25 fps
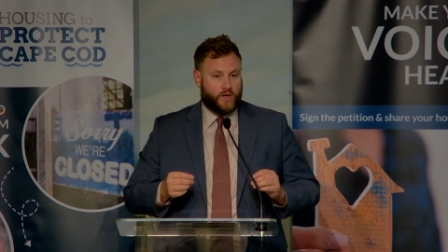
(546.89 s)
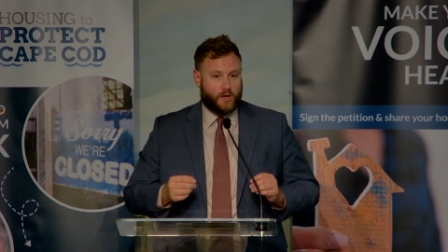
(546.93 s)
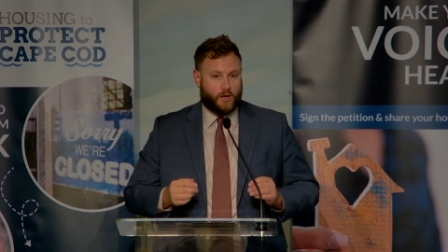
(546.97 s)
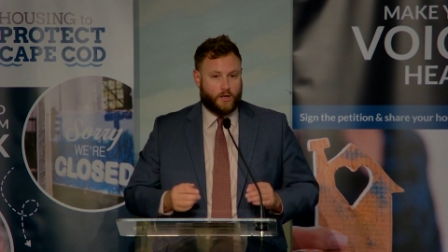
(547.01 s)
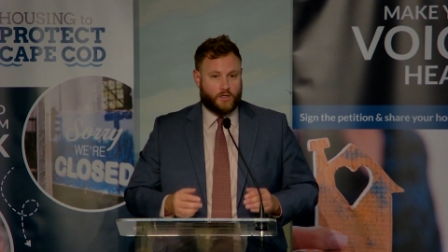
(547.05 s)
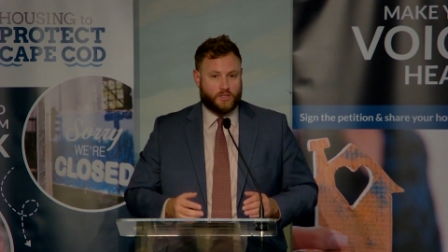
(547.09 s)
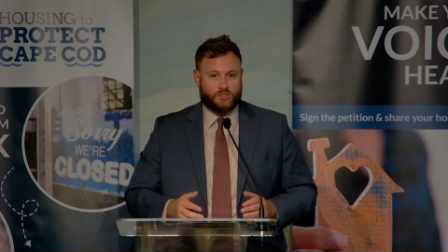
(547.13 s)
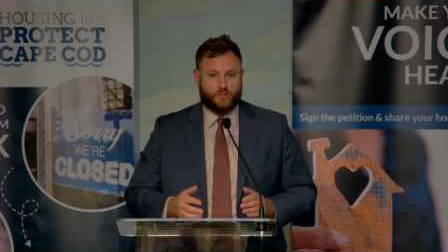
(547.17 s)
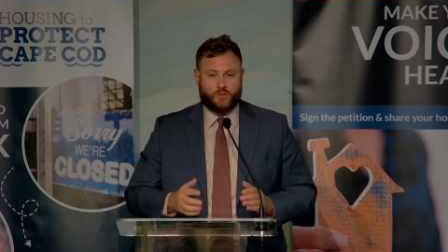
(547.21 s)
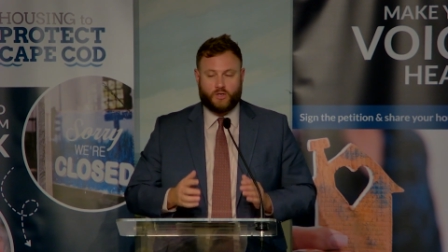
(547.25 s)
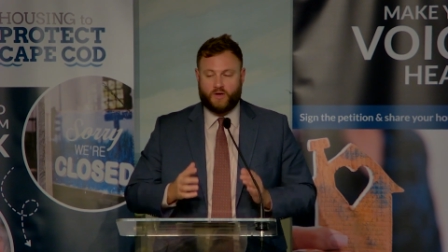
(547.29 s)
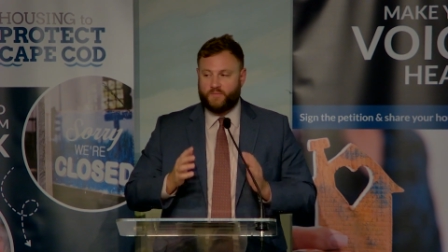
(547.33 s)

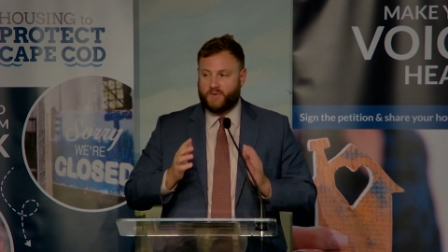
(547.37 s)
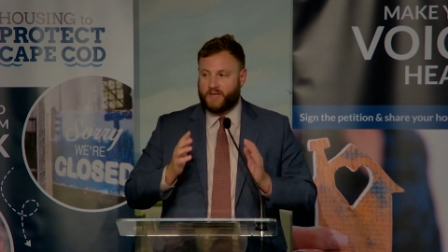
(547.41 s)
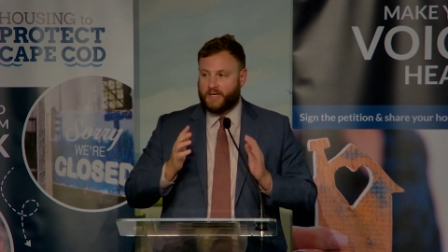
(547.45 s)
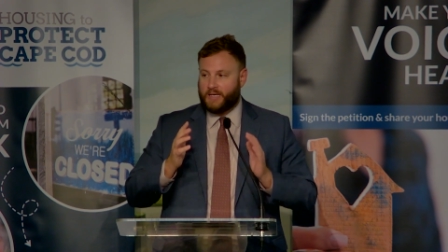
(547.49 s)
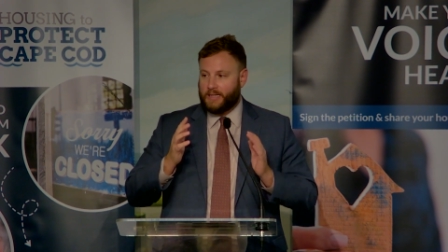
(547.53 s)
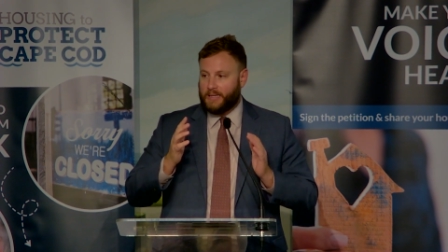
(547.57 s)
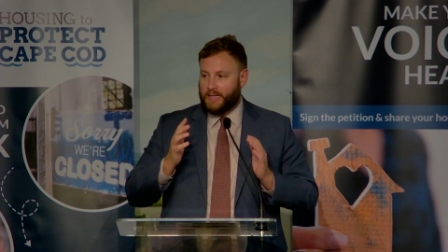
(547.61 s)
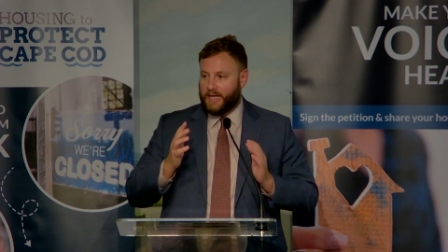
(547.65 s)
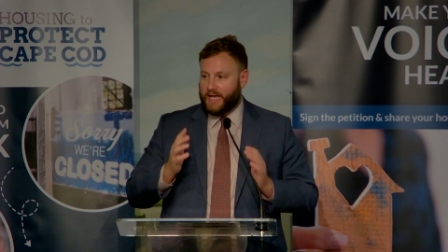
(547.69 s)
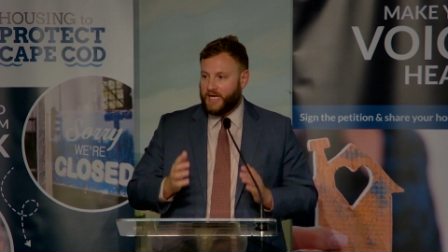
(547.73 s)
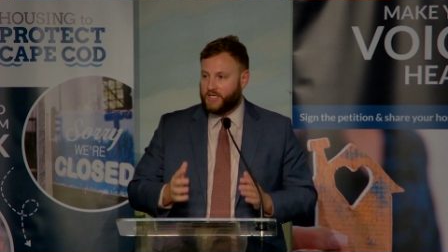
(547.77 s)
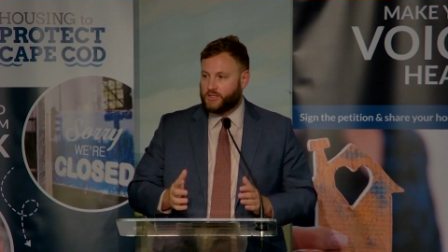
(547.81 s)
also have been
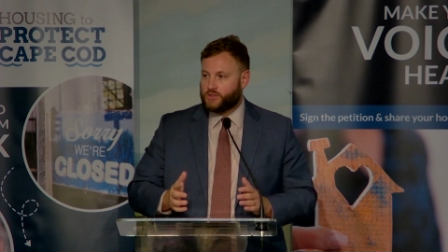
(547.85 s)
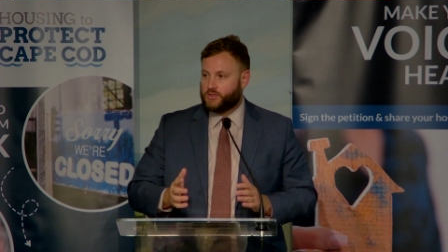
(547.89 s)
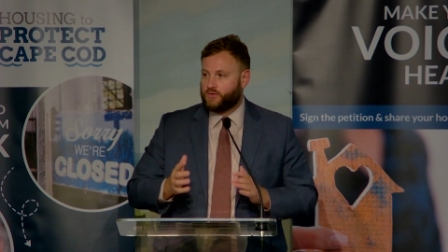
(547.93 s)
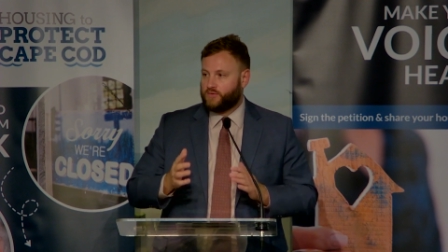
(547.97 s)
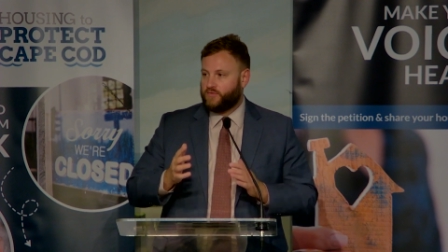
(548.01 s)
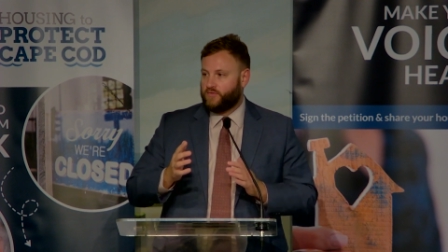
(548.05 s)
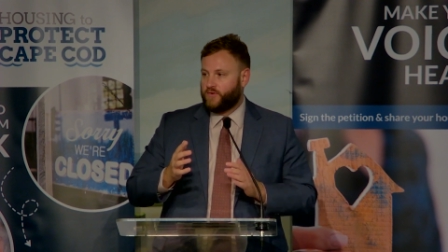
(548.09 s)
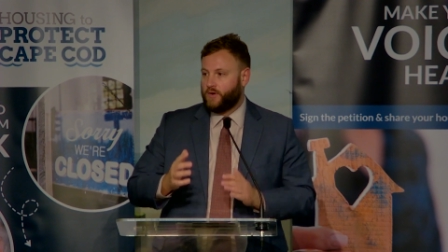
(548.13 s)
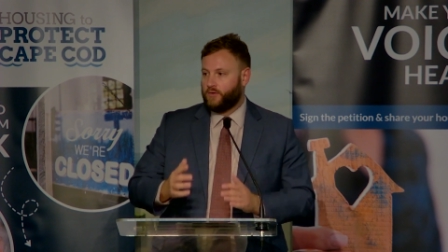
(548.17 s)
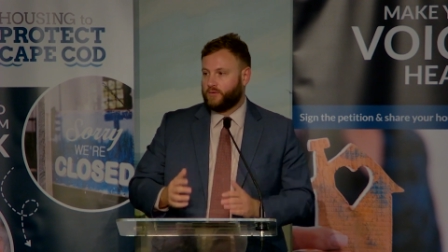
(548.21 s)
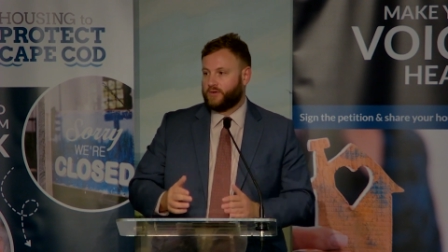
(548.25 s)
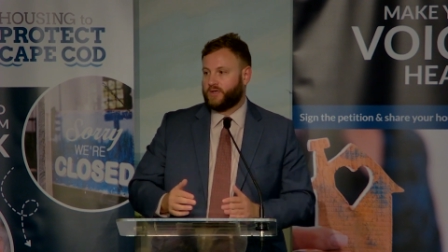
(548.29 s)
laser
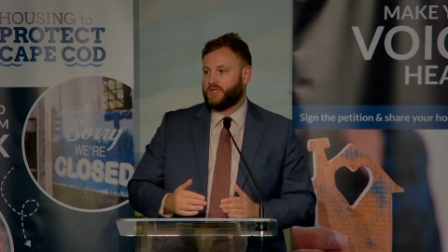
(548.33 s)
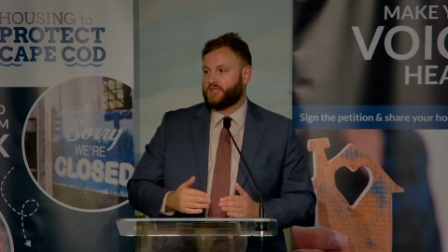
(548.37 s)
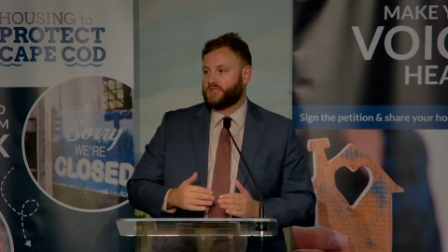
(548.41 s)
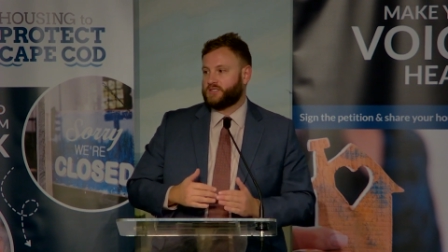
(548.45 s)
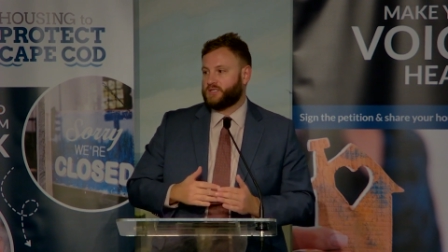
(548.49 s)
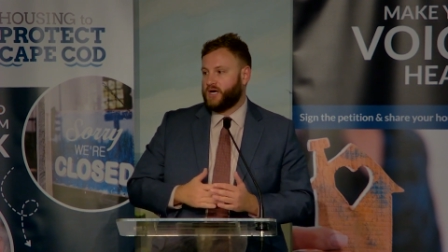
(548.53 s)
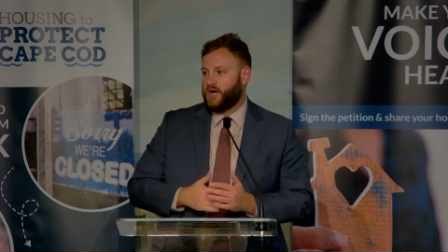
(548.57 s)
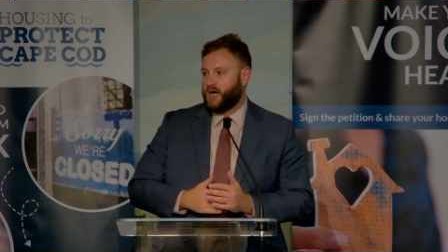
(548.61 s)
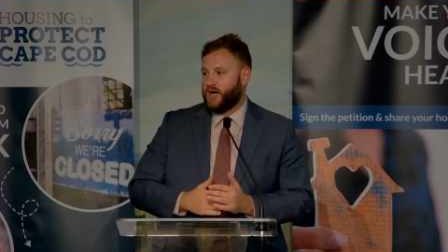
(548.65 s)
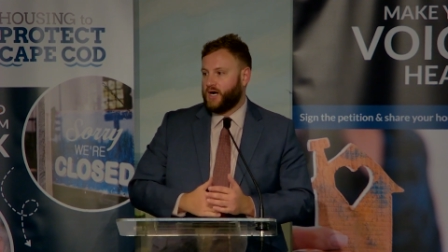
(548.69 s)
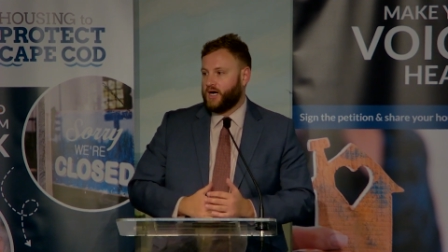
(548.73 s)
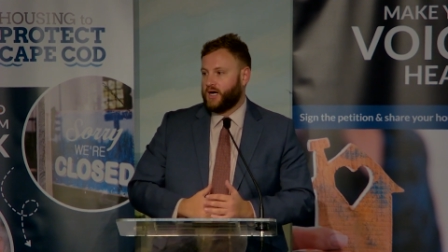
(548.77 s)
focused
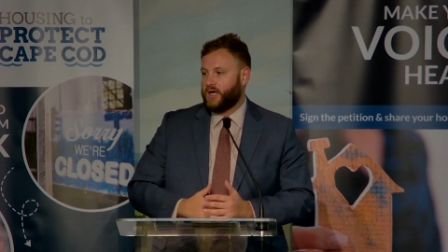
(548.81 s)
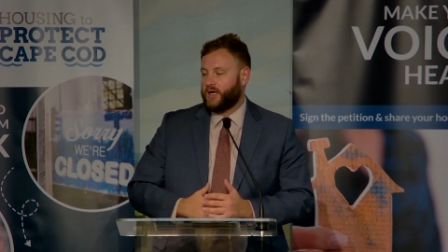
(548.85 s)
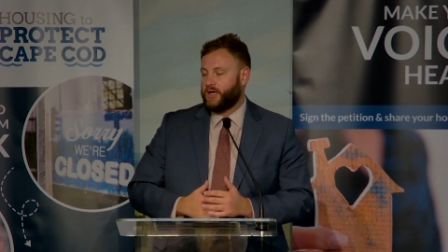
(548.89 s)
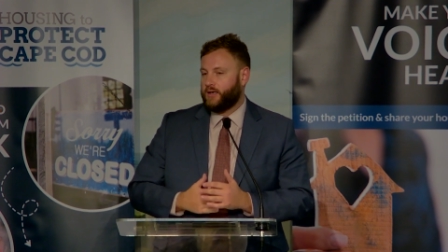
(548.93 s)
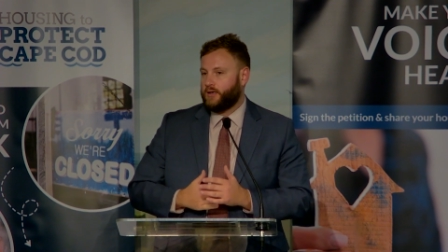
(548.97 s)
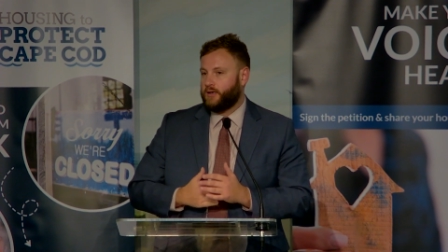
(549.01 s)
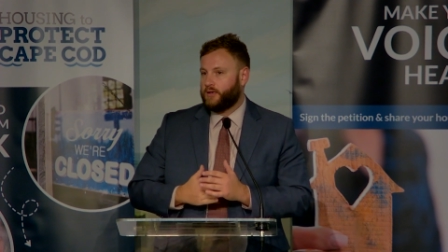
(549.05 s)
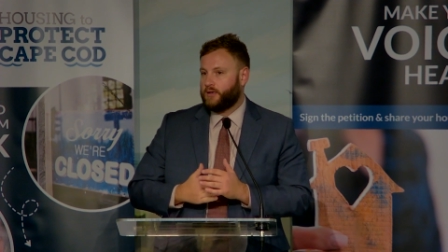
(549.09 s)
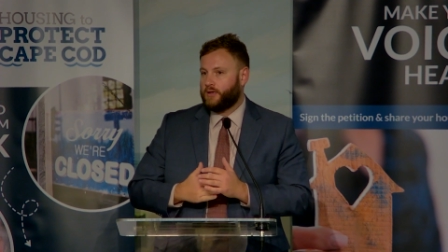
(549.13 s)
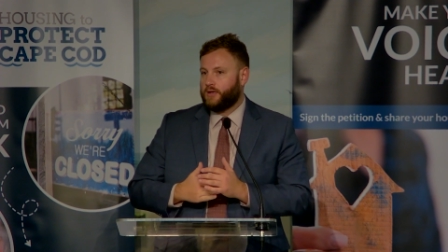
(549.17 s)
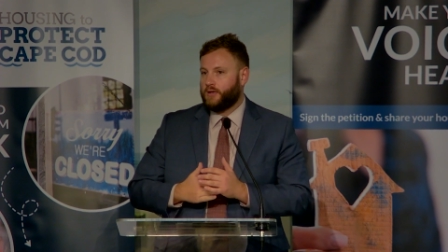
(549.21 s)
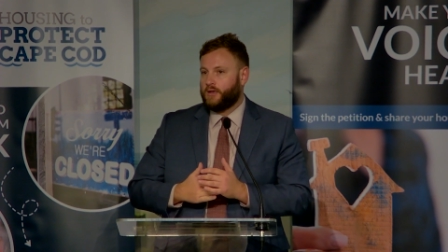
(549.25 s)

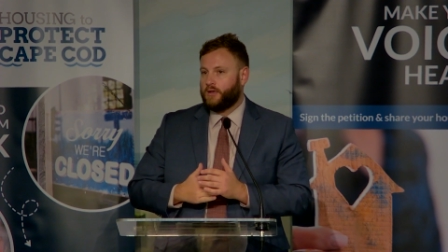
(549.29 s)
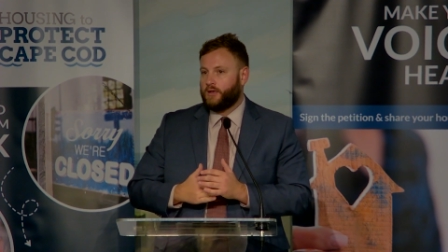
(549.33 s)
on